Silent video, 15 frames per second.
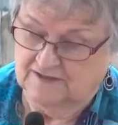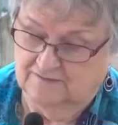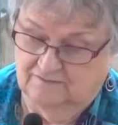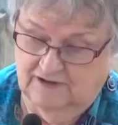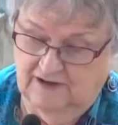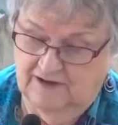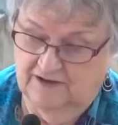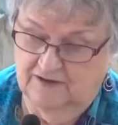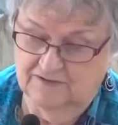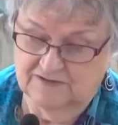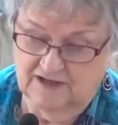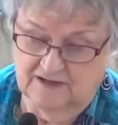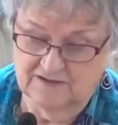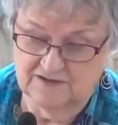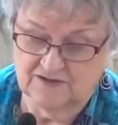radio
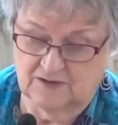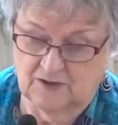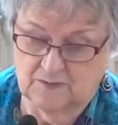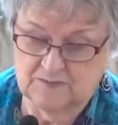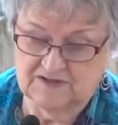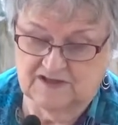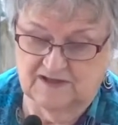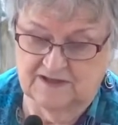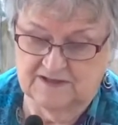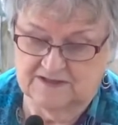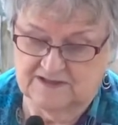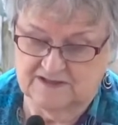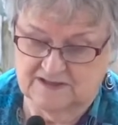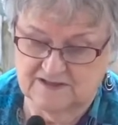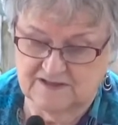telescopes in
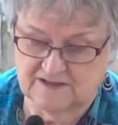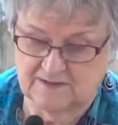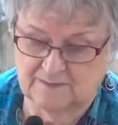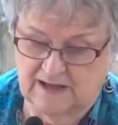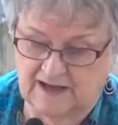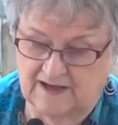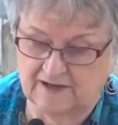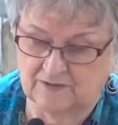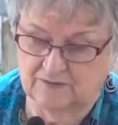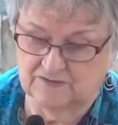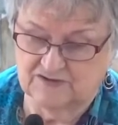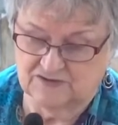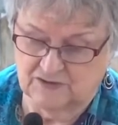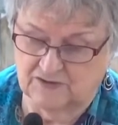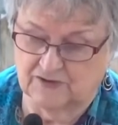a systematic
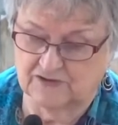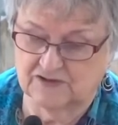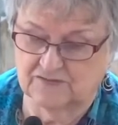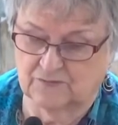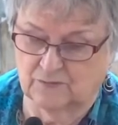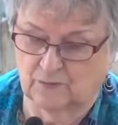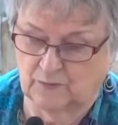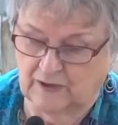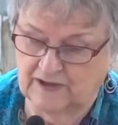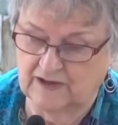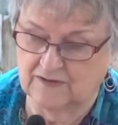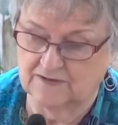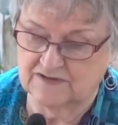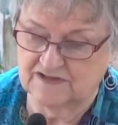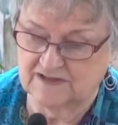search for
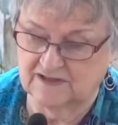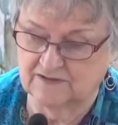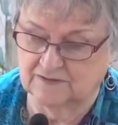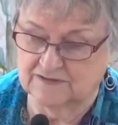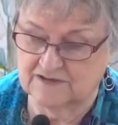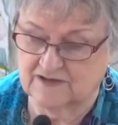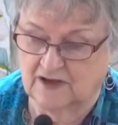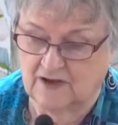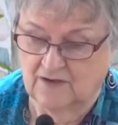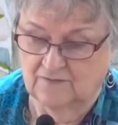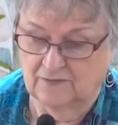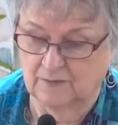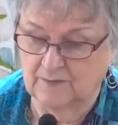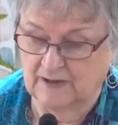radio signals from